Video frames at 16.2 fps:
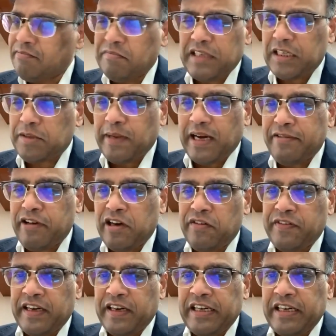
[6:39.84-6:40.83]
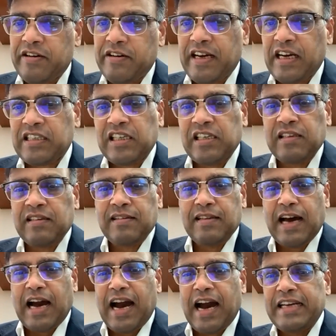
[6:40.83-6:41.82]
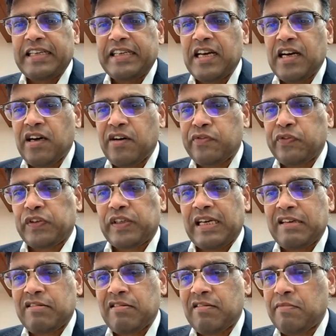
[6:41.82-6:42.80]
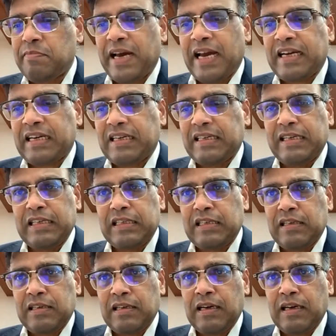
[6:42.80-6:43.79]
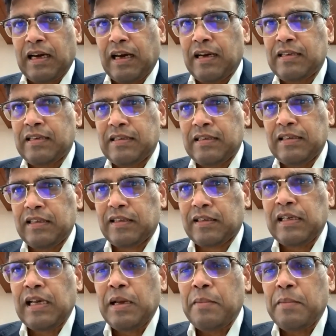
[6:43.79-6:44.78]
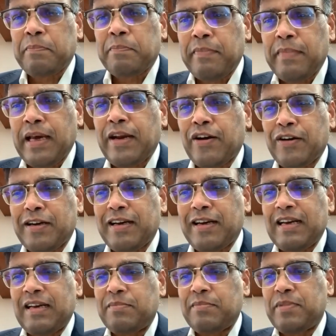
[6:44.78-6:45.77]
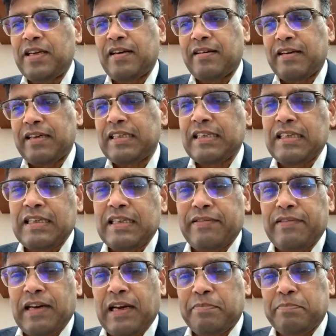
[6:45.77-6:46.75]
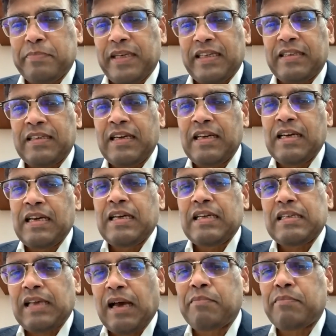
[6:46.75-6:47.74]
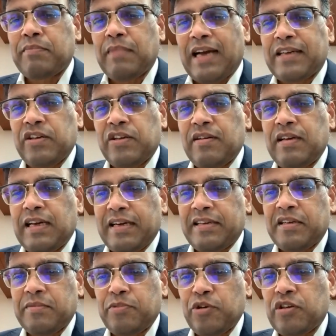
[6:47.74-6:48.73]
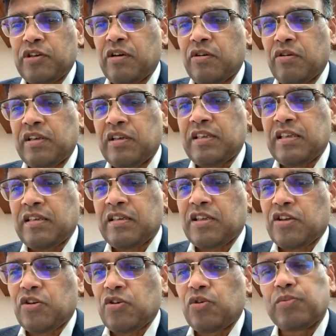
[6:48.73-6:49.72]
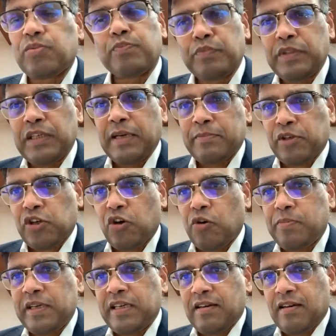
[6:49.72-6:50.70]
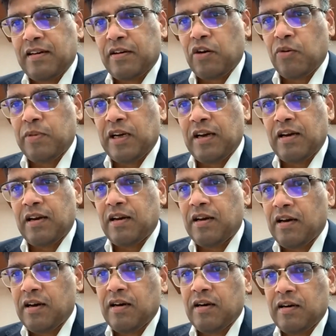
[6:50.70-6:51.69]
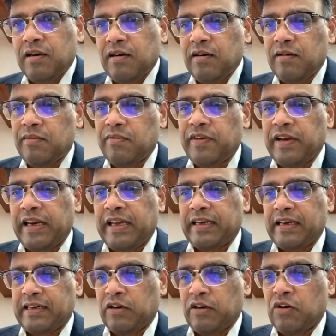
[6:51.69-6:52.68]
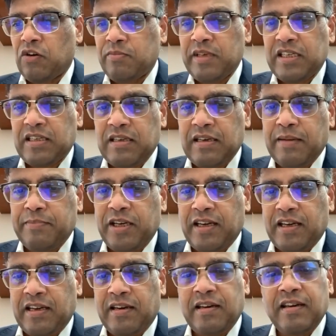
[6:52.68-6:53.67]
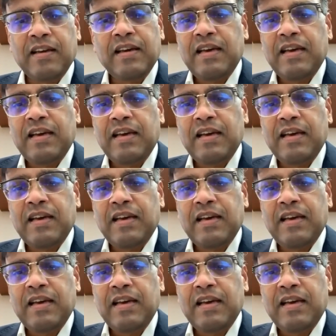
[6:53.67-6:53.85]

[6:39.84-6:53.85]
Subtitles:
Just by way of an introduction, the idea of central bank digital currencies may not really be a recent development. Some actually attribute the origins to James Tobin, a Nobel-winning economist, American